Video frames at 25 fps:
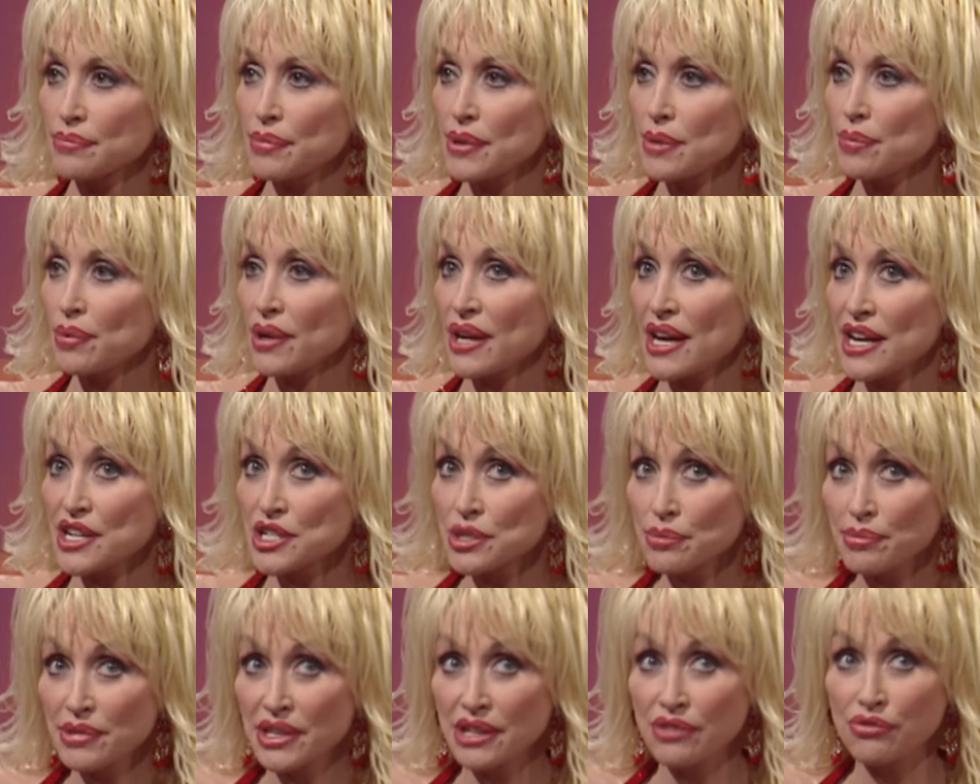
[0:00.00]
People
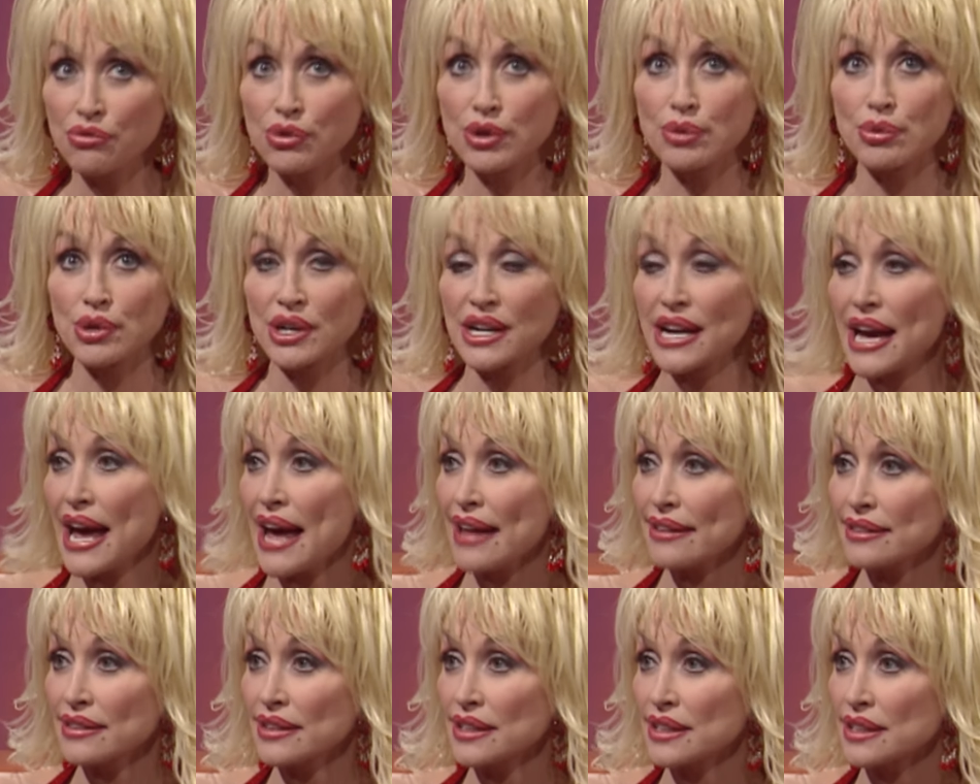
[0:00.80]
ask me if we were
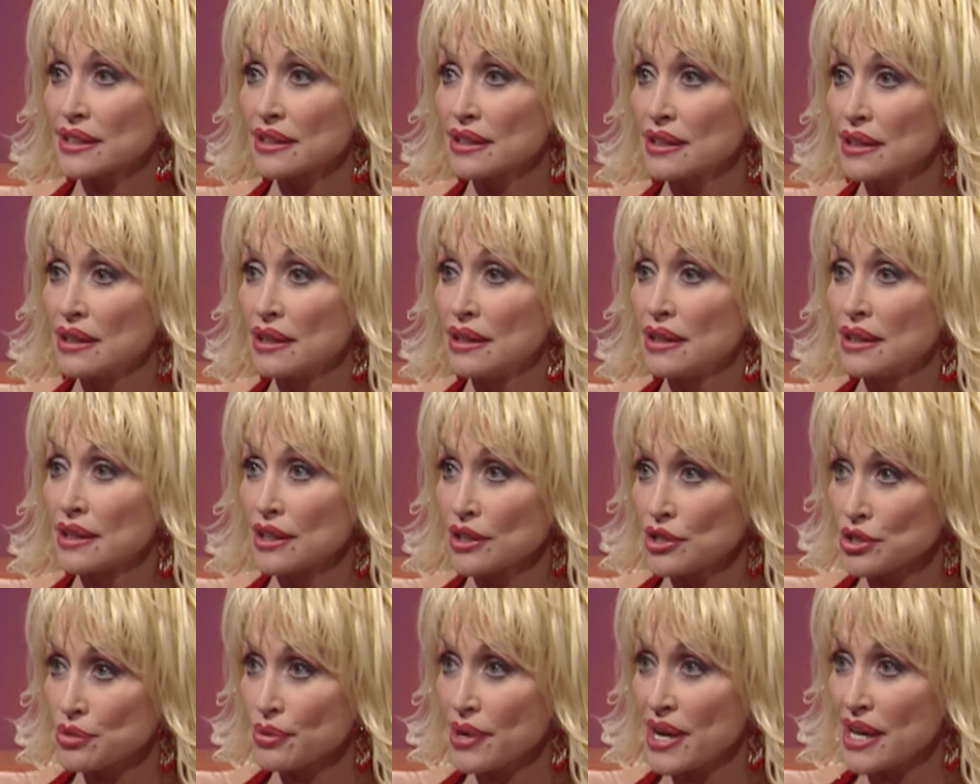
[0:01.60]
Catholic
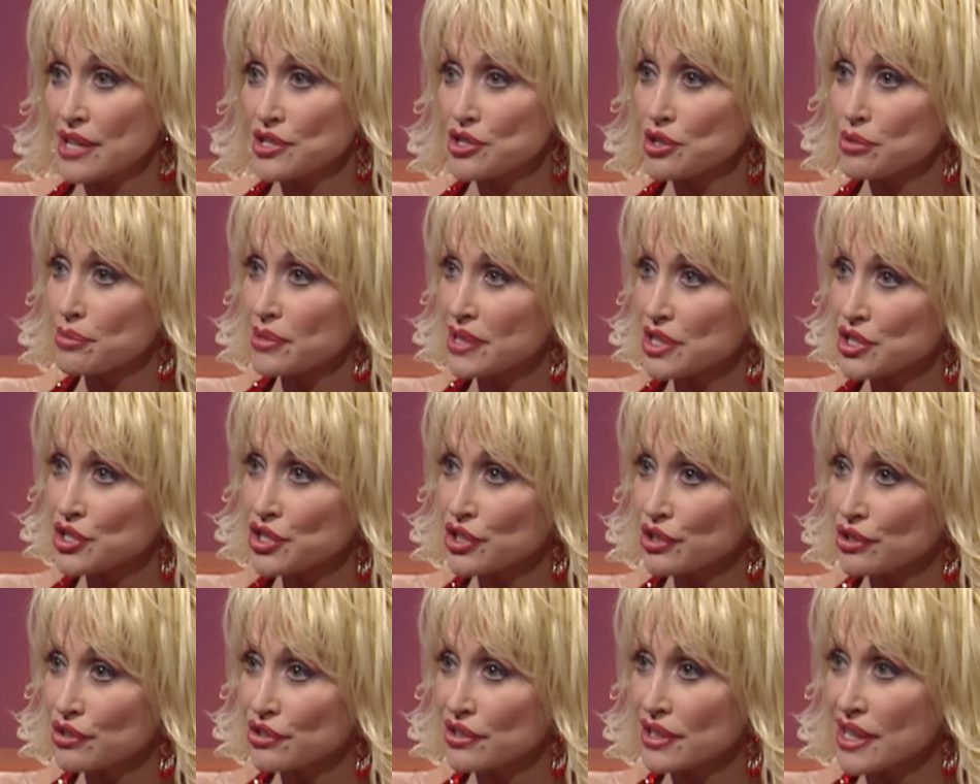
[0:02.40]
because we had so many
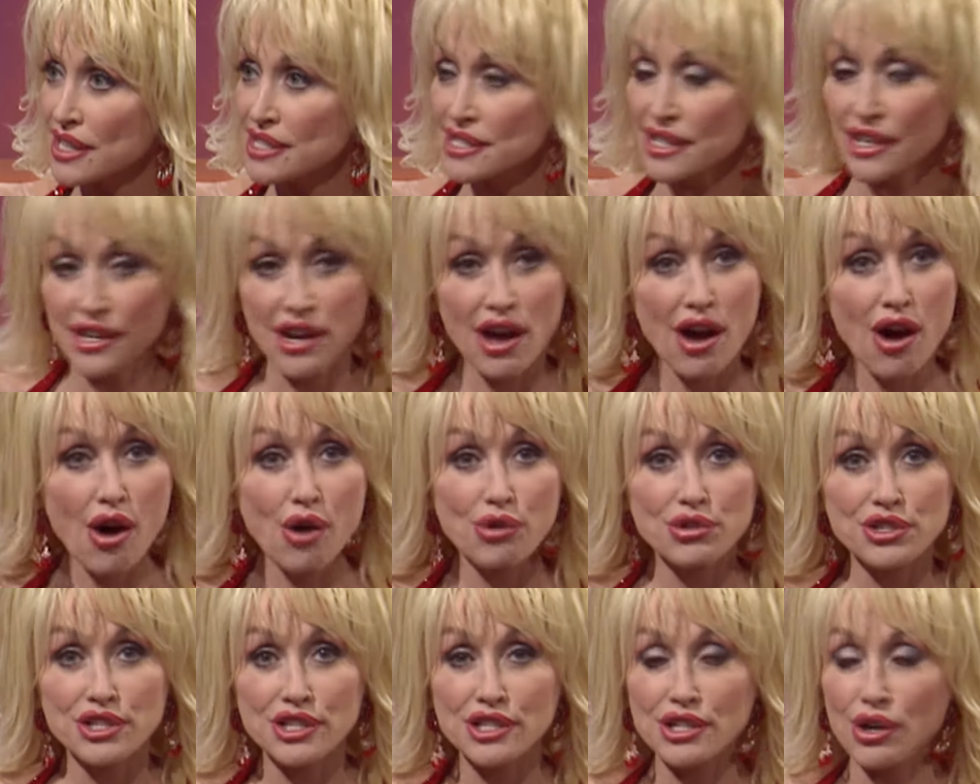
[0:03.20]
children. I said,
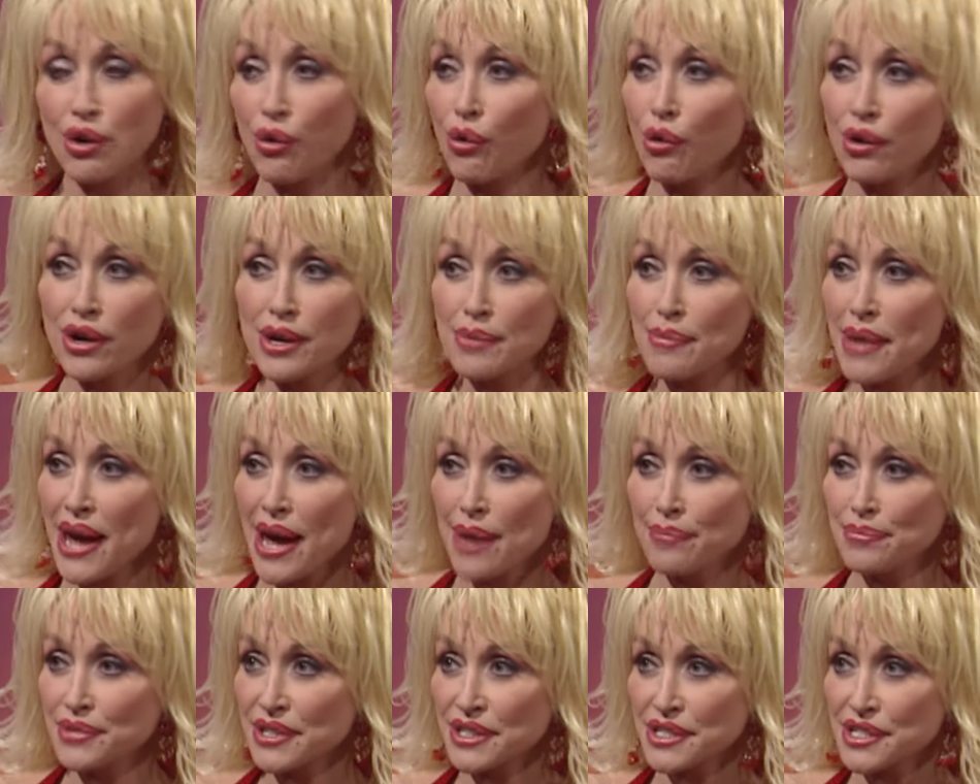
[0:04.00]
no, just horny
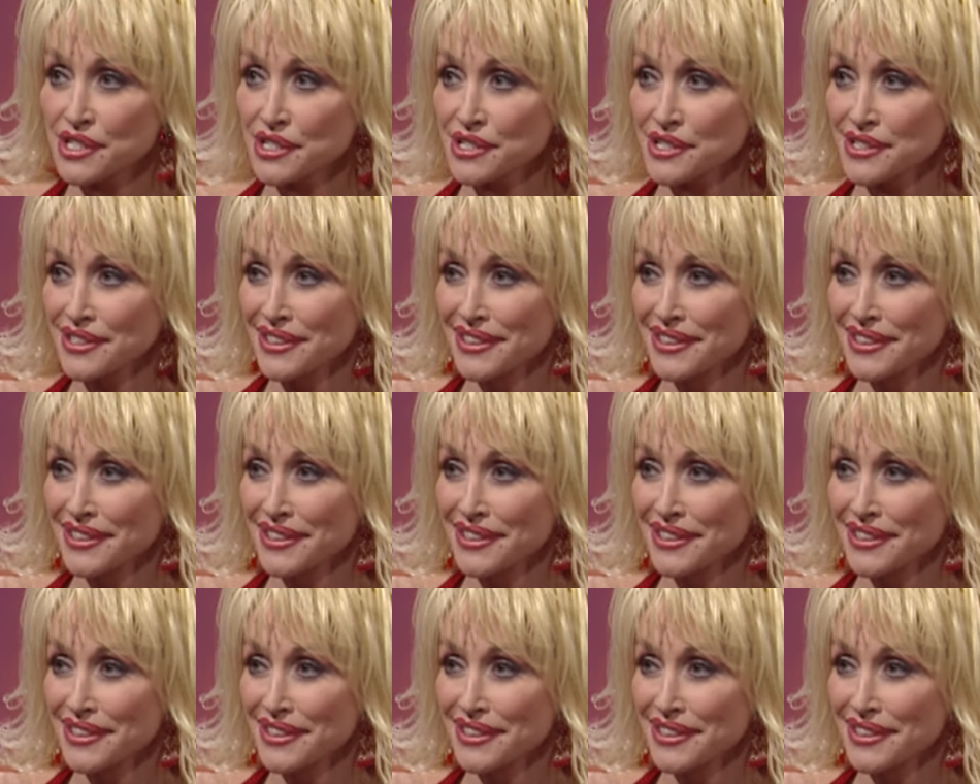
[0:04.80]
Baptist.